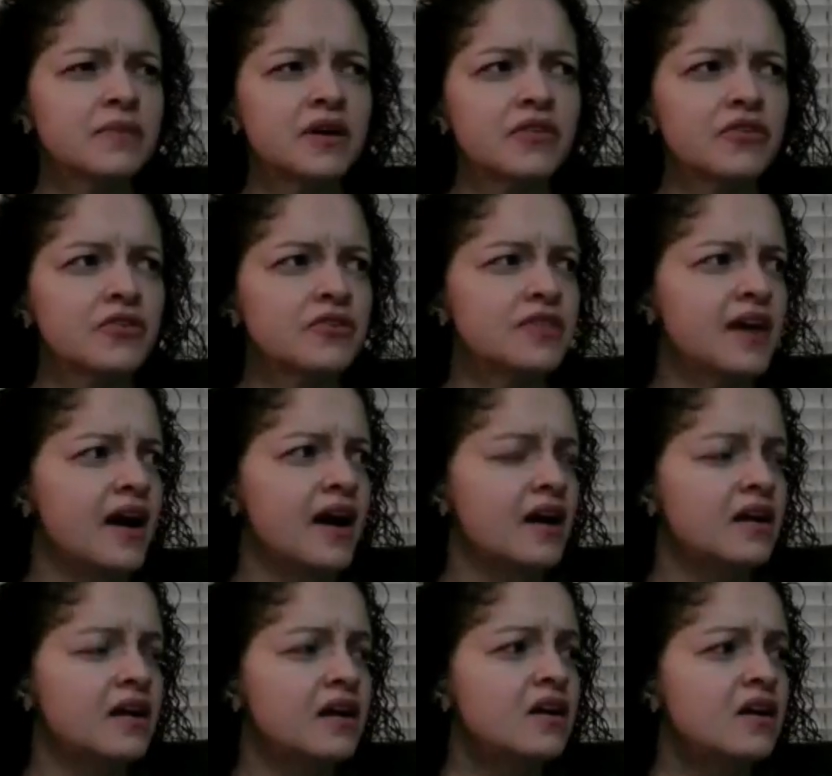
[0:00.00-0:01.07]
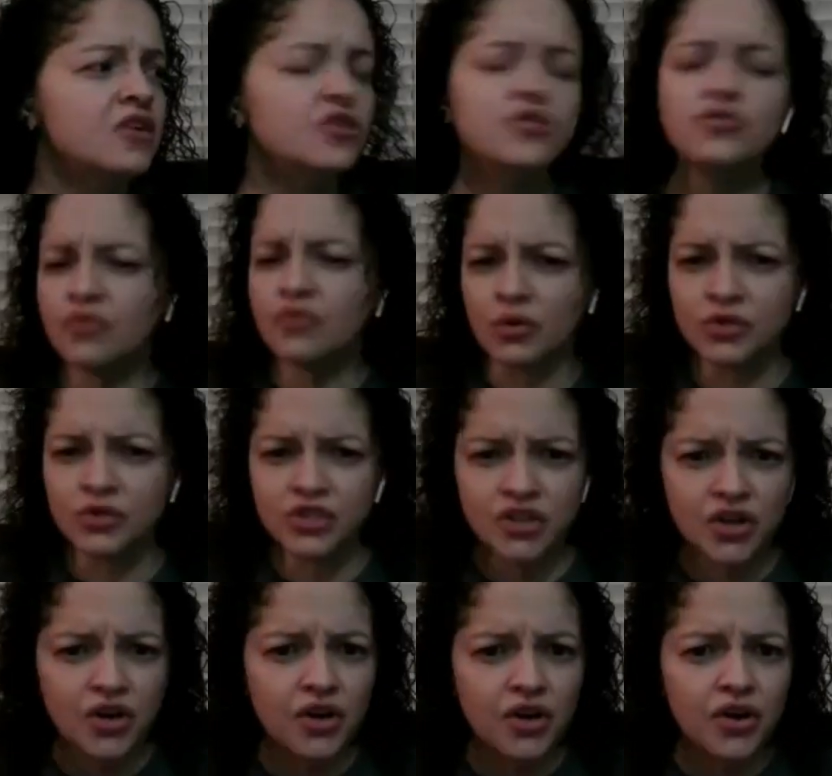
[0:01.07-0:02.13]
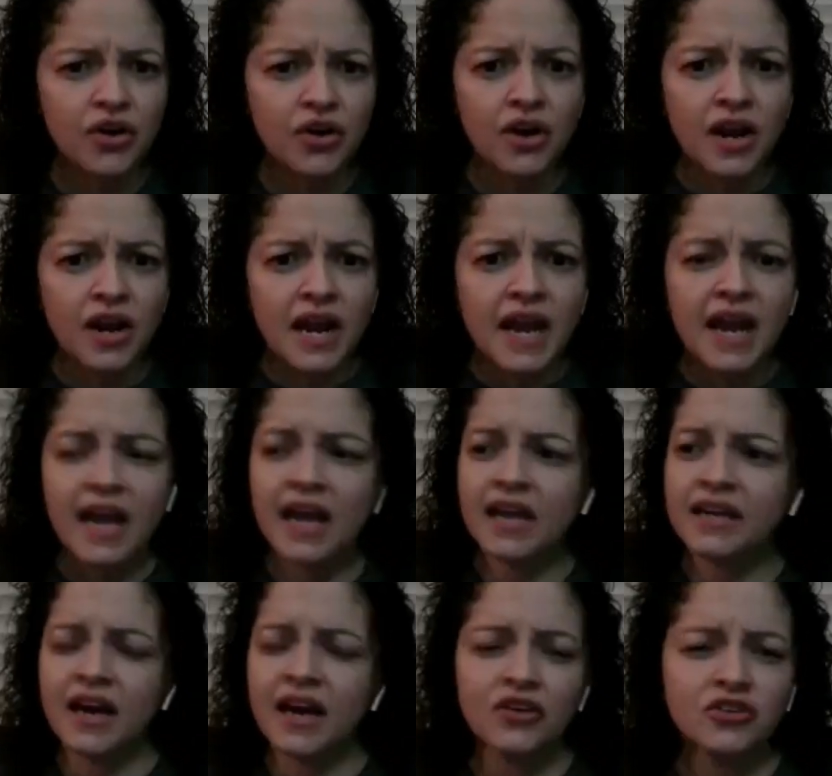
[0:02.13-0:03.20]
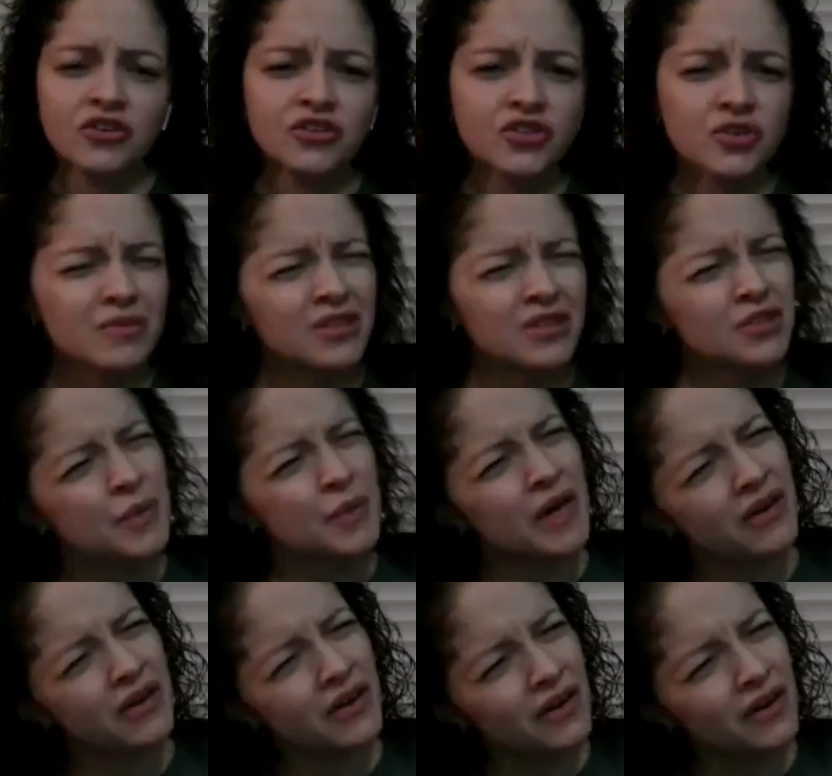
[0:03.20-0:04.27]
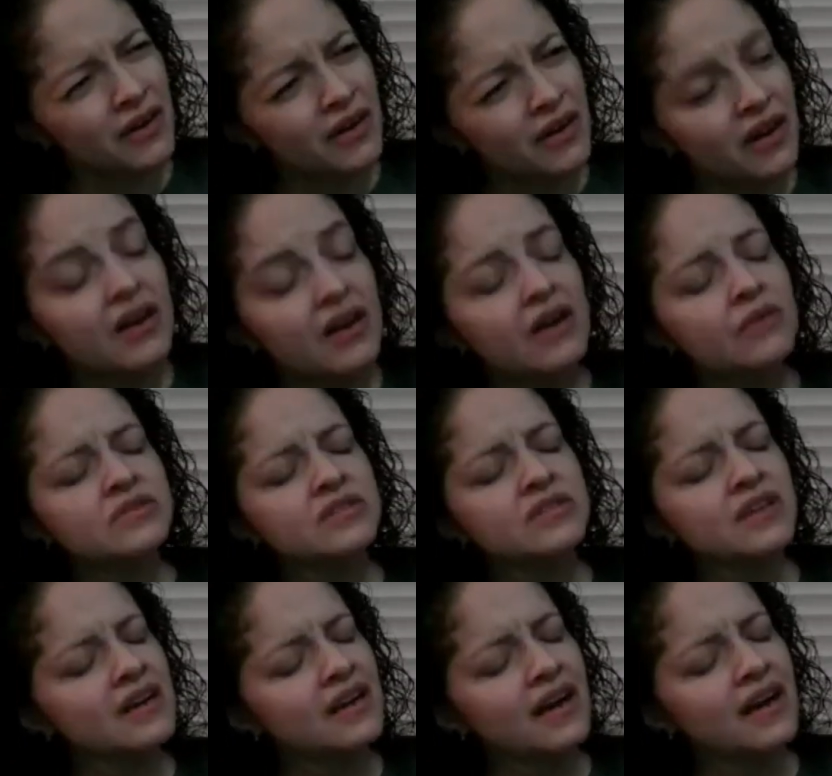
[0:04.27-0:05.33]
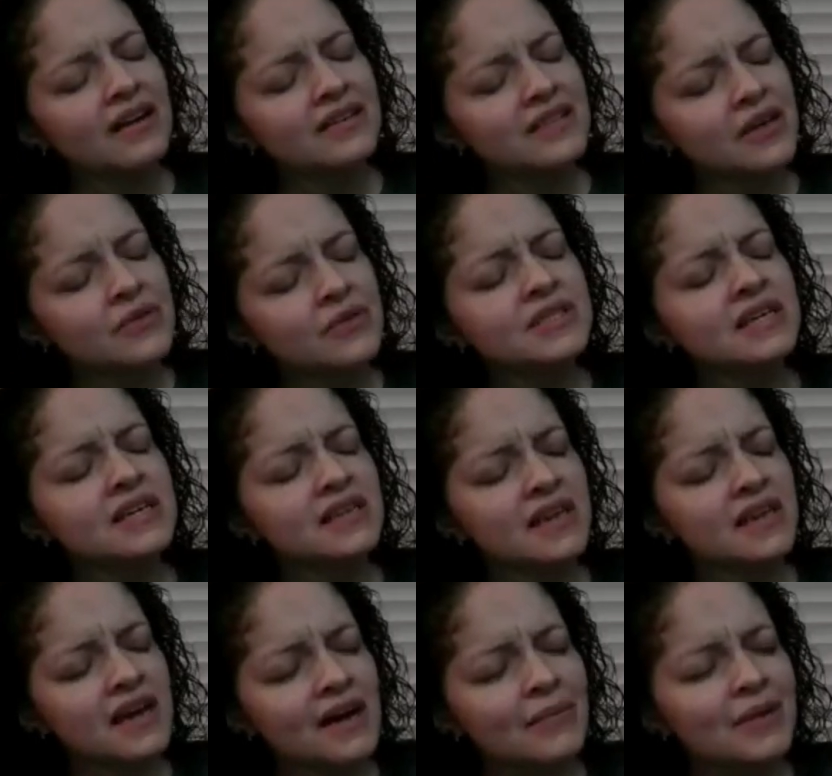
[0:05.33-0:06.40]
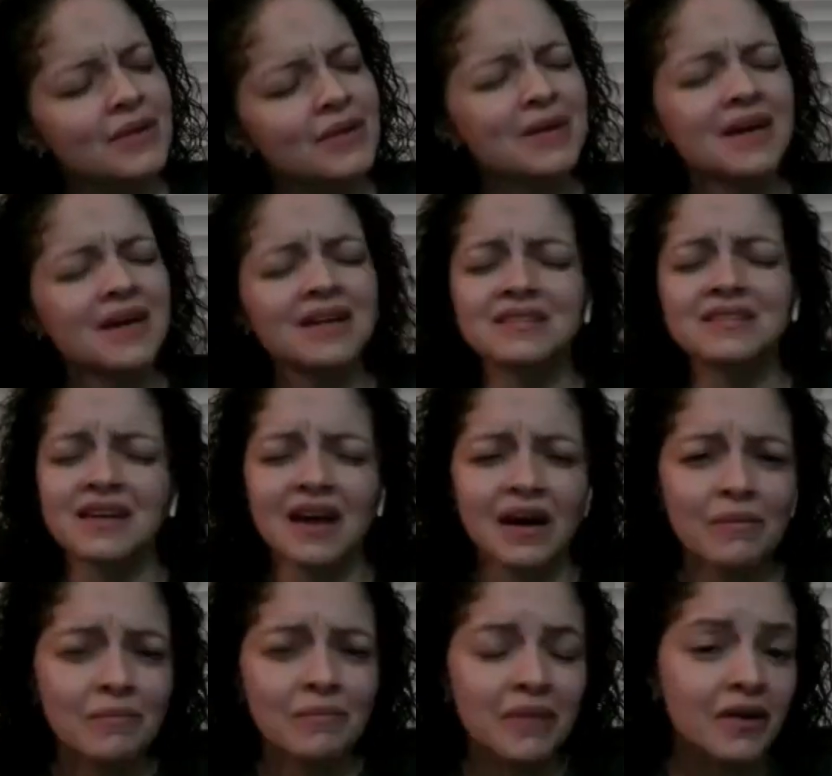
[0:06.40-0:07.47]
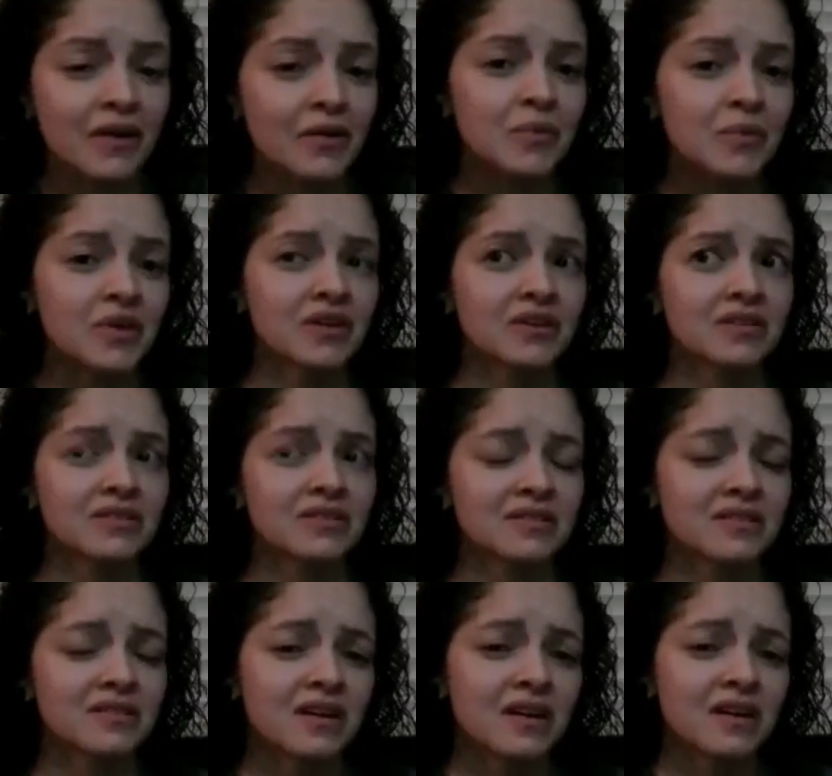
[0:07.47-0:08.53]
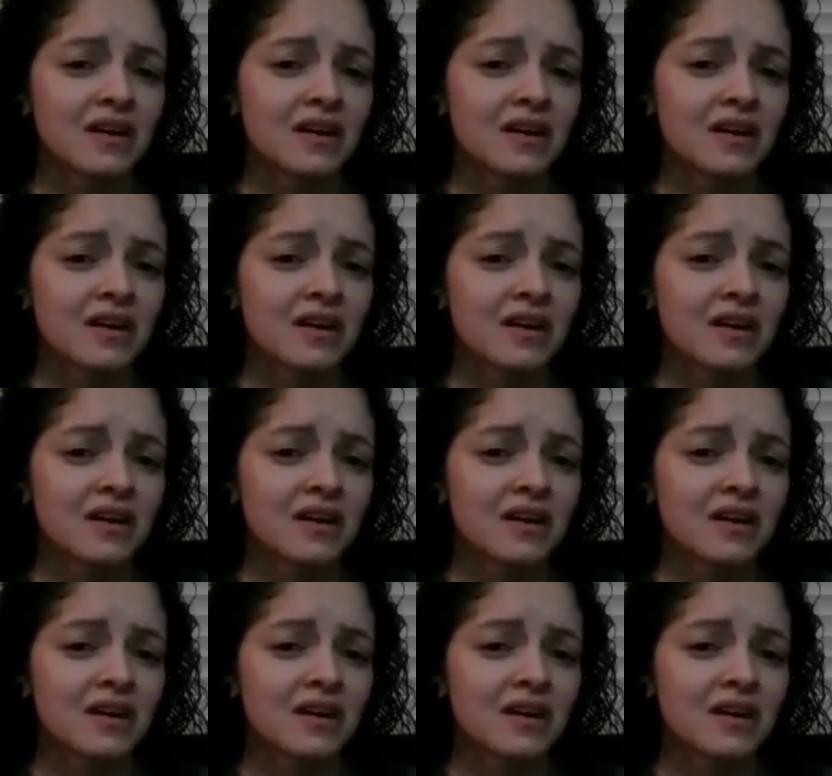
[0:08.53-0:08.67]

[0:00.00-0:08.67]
from mother that you wrote to her and now you're so much better?" And I looked at her, I was like, yeah, but in my head, it's like, I'm better because